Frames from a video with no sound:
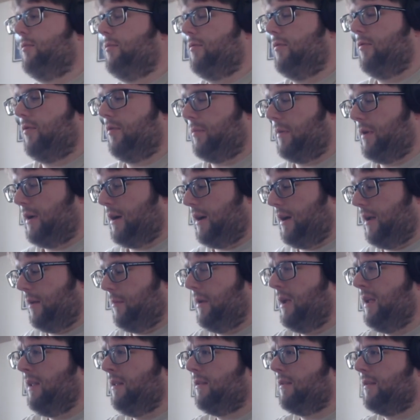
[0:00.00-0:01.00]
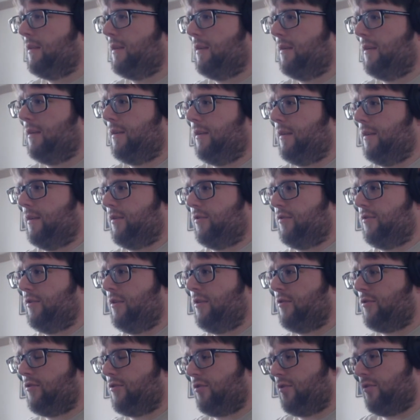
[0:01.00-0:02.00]
Door behind me. As
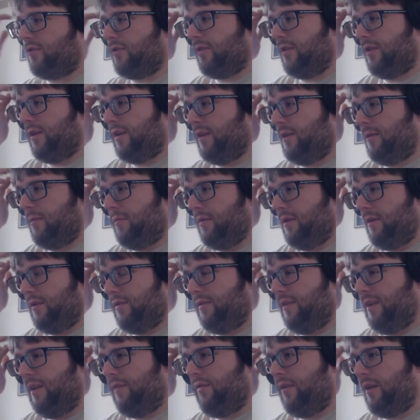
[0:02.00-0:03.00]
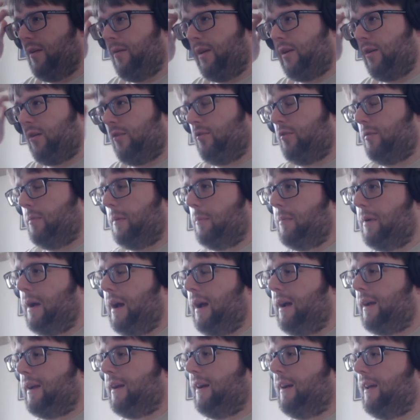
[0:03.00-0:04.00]
such, it's definitely good to be
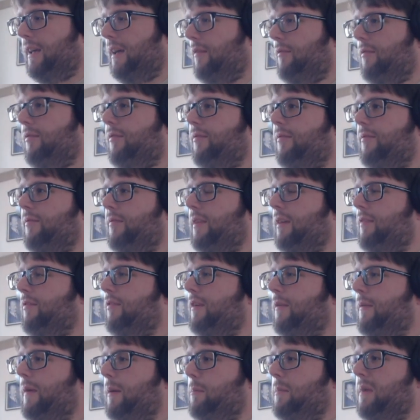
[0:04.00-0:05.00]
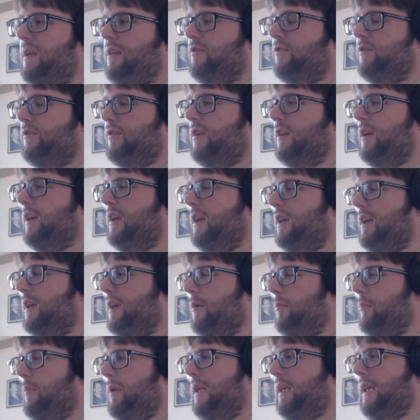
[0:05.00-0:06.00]
back. I have definitely missed
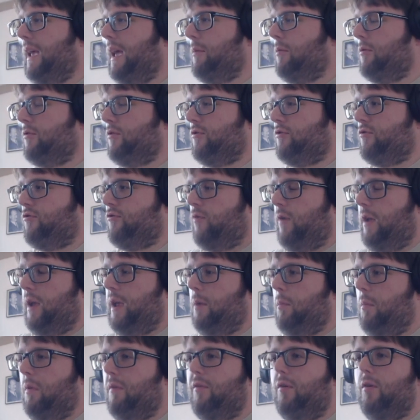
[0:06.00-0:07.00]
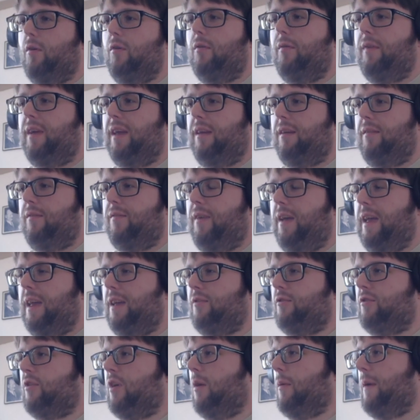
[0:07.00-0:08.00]
being able to stream with all the
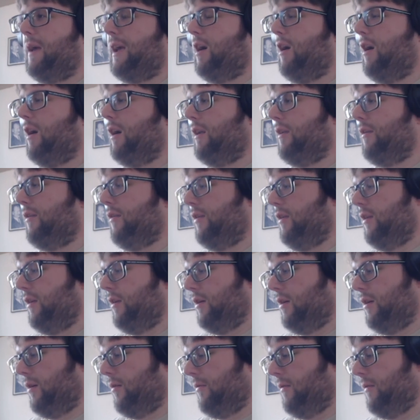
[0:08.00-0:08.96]
things going on, you know.